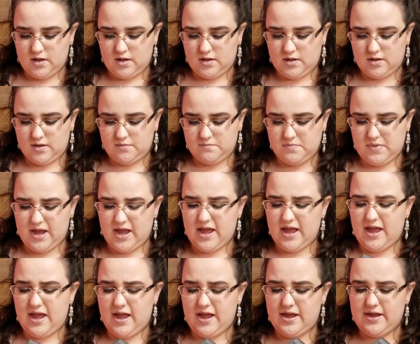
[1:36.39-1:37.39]

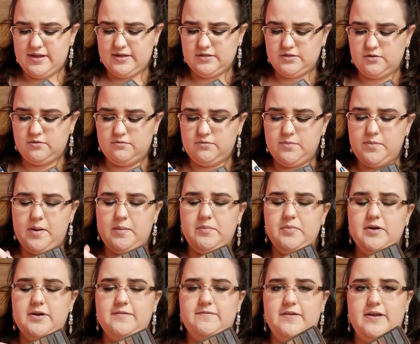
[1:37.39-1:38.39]
I don't
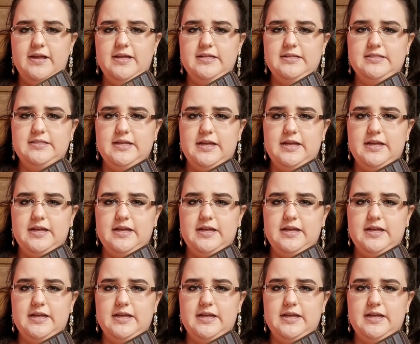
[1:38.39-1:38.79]
remember if I hit